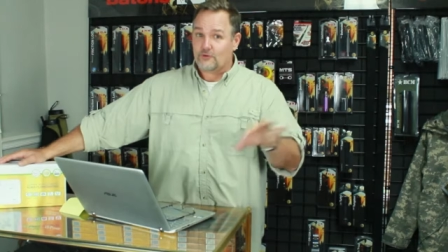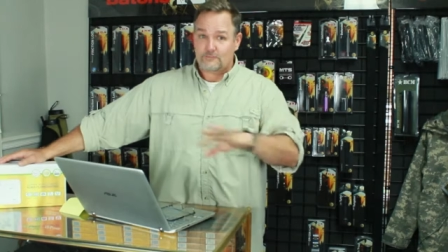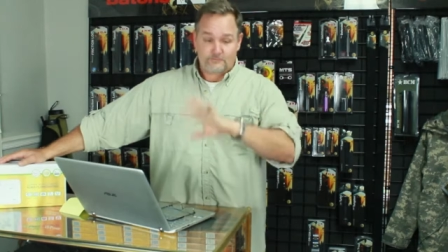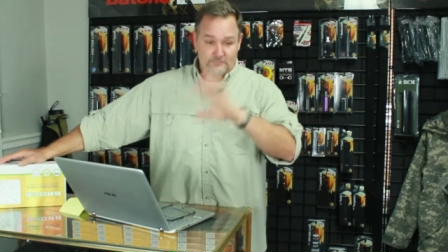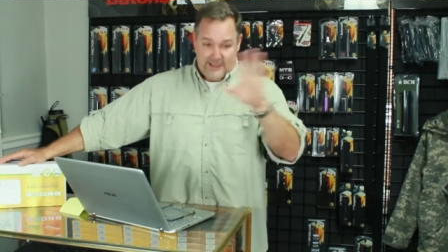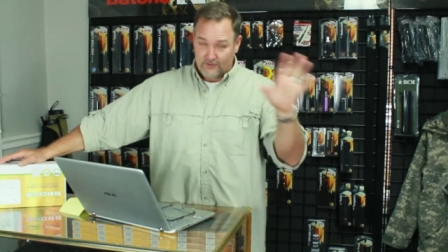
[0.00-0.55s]

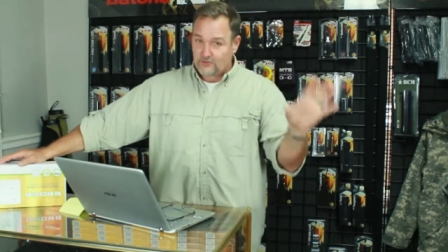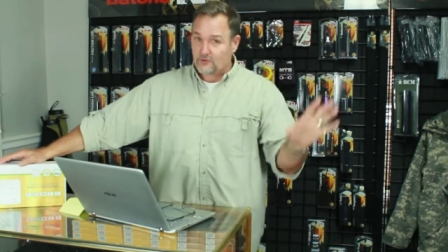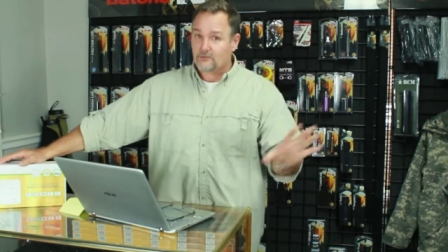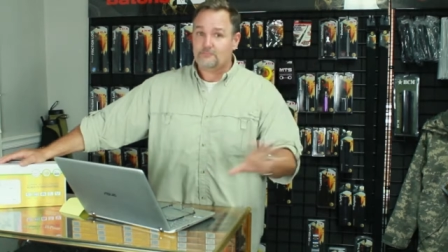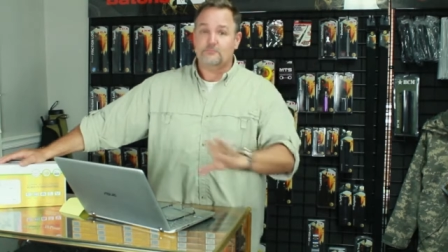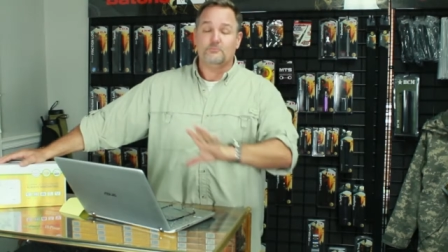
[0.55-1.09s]
you're out
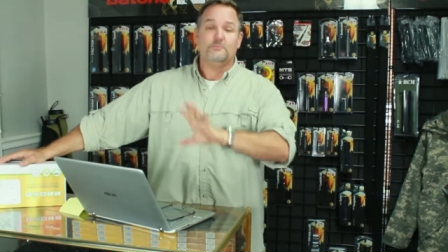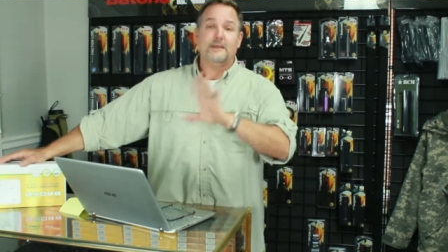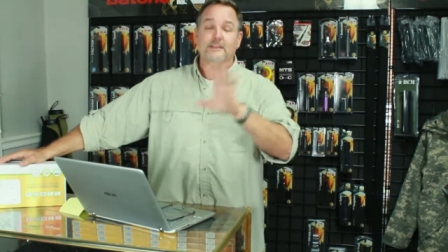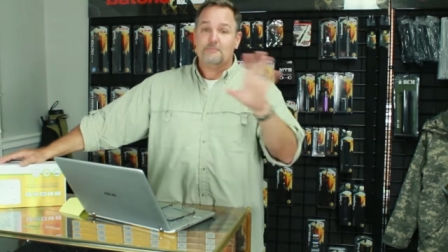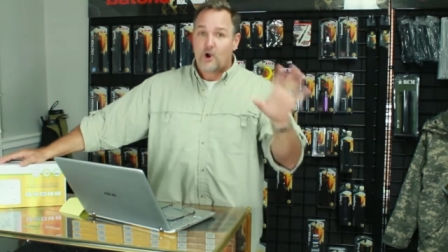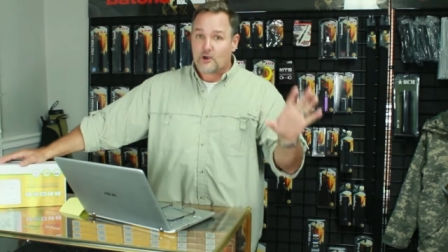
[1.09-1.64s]
there
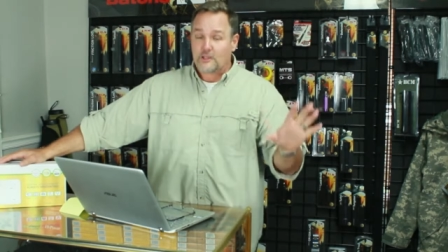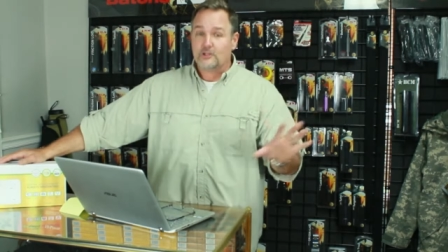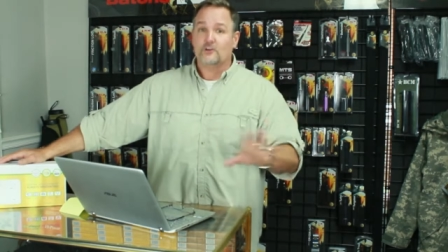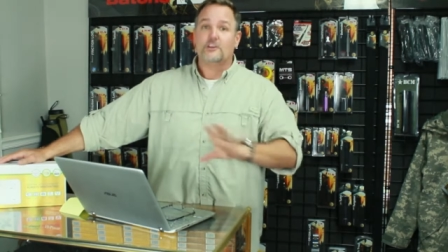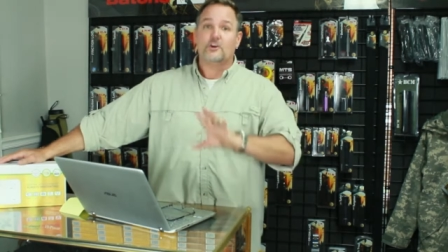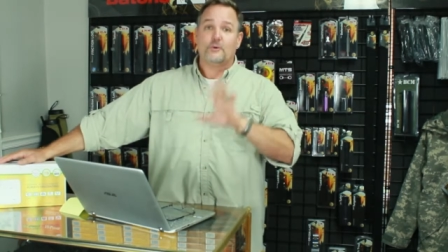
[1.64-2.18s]
in the market
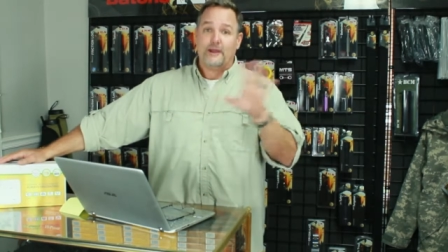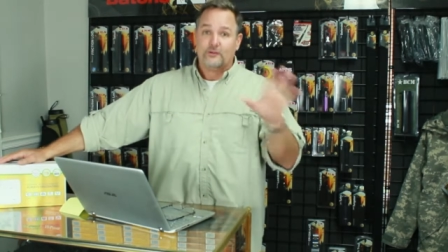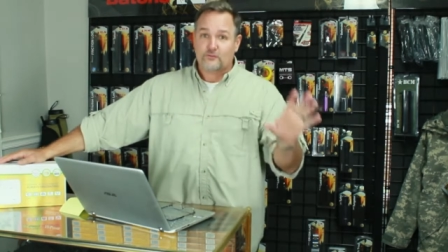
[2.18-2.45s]
looking around,